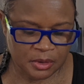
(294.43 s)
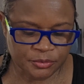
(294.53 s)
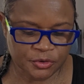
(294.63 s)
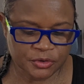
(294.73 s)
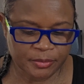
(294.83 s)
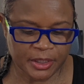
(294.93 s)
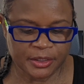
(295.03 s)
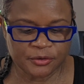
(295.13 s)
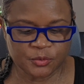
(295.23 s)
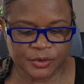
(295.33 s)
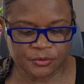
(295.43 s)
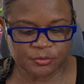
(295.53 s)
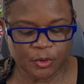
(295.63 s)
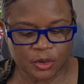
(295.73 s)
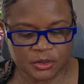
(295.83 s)
I'm sure somebody knows what
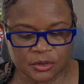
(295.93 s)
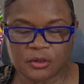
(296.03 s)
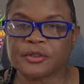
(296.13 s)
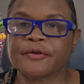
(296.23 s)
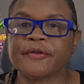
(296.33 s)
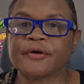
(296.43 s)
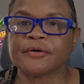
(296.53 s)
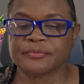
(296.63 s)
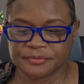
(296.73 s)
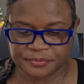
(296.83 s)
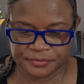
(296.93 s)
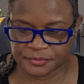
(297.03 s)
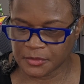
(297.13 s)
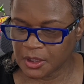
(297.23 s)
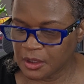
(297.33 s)
those parts are in there.
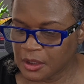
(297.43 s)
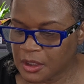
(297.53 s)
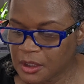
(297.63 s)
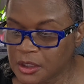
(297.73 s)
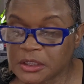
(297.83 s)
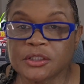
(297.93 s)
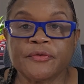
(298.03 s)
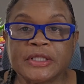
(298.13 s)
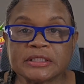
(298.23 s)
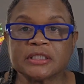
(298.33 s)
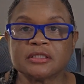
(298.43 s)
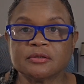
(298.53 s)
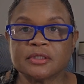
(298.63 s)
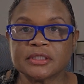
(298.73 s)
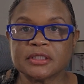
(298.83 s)
So this
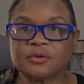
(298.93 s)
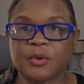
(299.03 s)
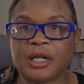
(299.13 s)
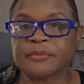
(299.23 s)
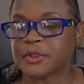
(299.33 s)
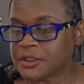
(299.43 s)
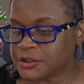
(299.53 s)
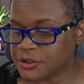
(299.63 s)
is what I'm going to